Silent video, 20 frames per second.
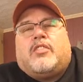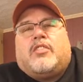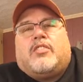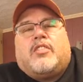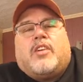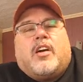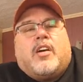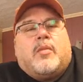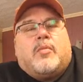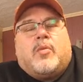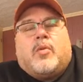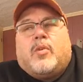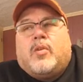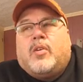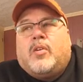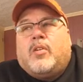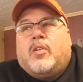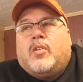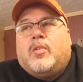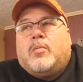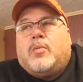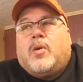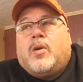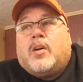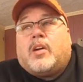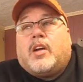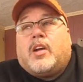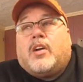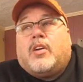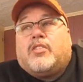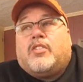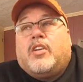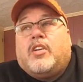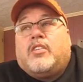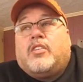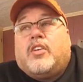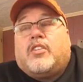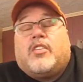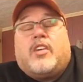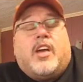desirable grill on the market.
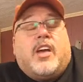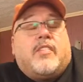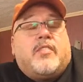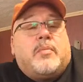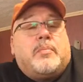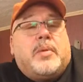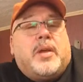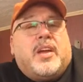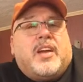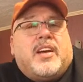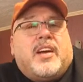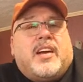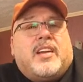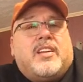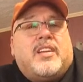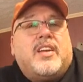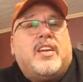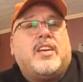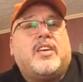A PID